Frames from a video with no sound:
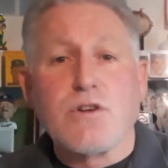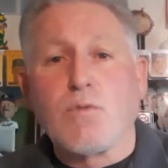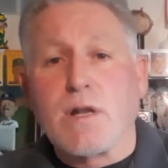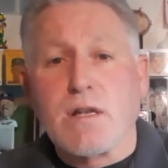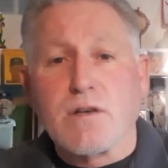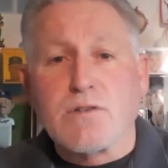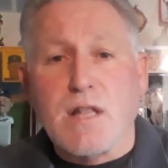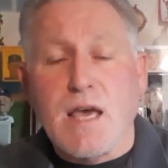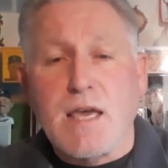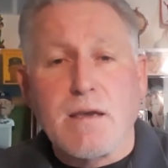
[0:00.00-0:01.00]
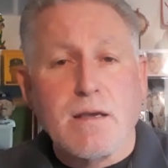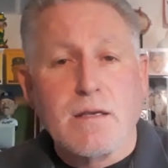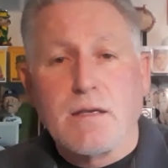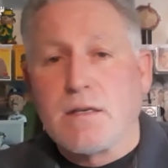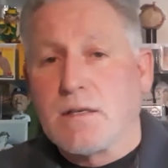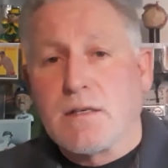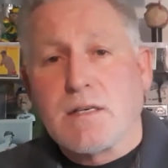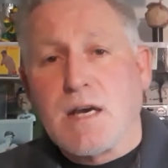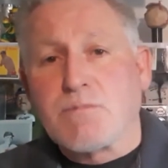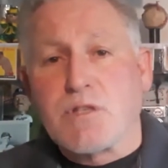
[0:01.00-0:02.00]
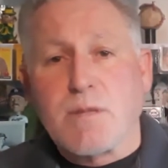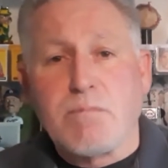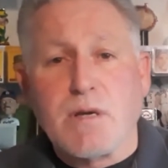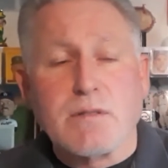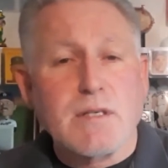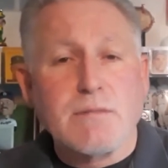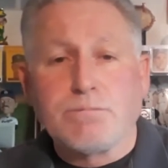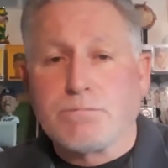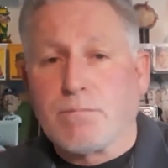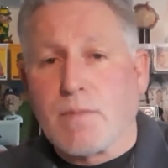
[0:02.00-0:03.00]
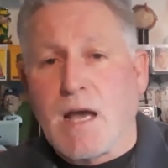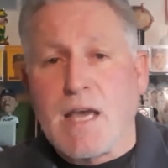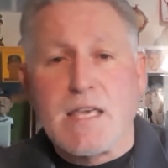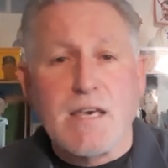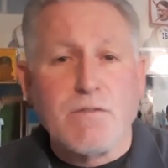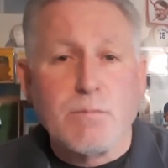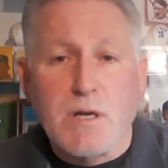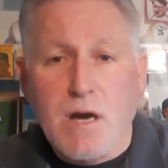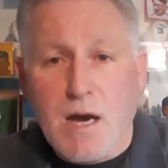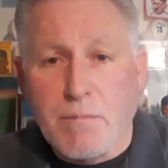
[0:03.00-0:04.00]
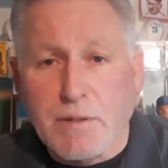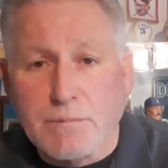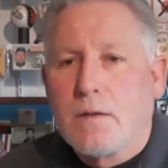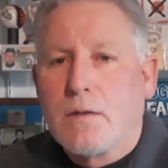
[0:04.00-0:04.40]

what he looks like, comes to the building, I give him a copy.